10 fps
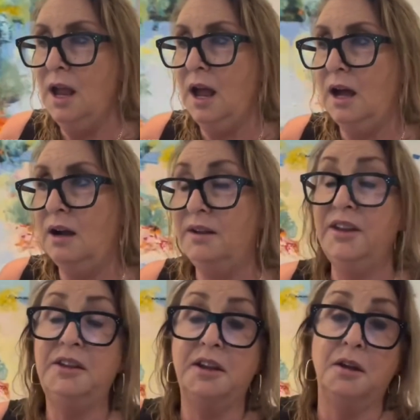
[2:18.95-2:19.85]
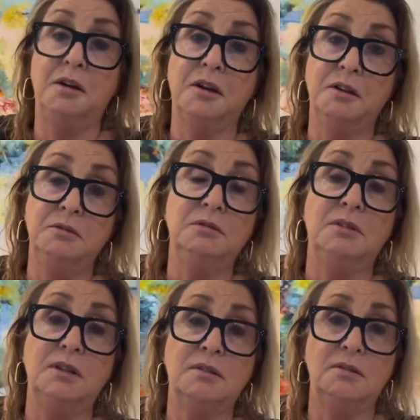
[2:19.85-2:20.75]
And then I go, oh,
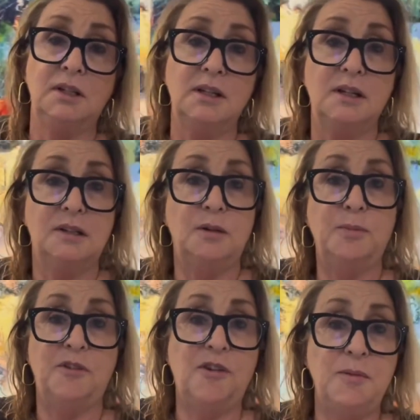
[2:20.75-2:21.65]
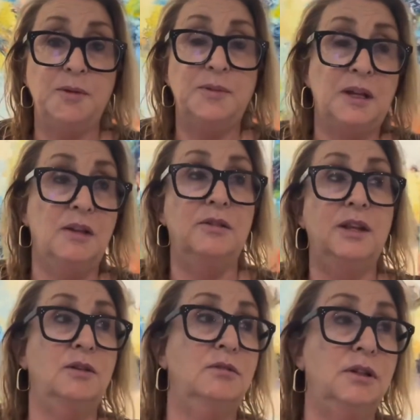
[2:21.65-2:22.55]
that looks really nice. I'll frame them together and they
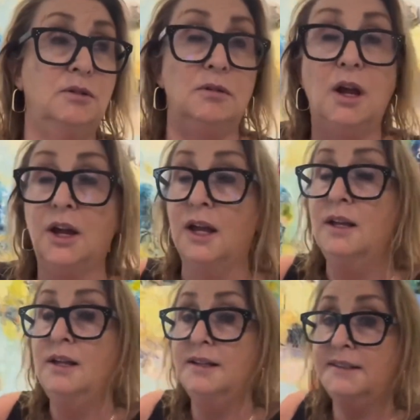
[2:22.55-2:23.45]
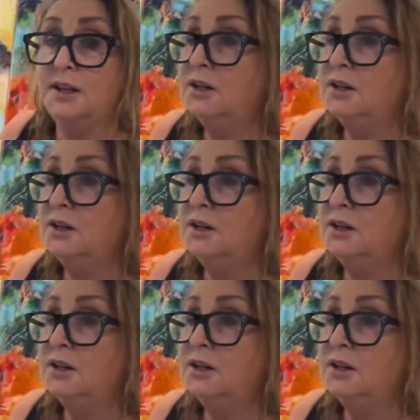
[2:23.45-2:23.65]
look really good. Okay, so